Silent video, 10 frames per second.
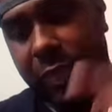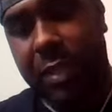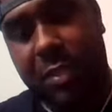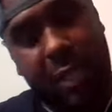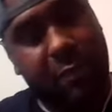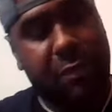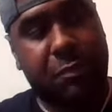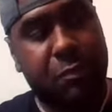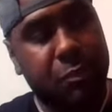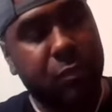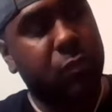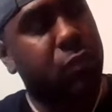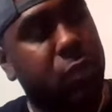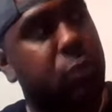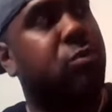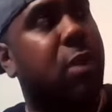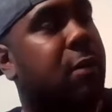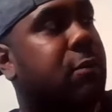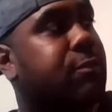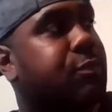Thanksgiving, you
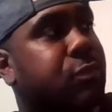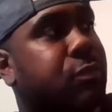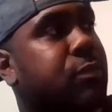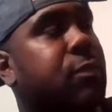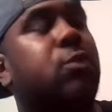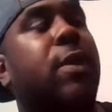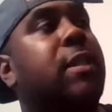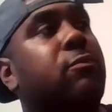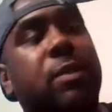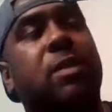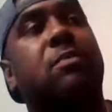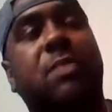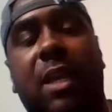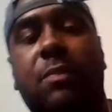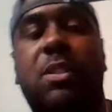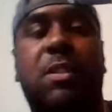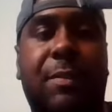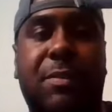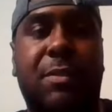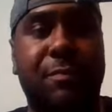had to run to them damn
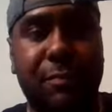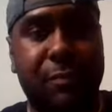steps.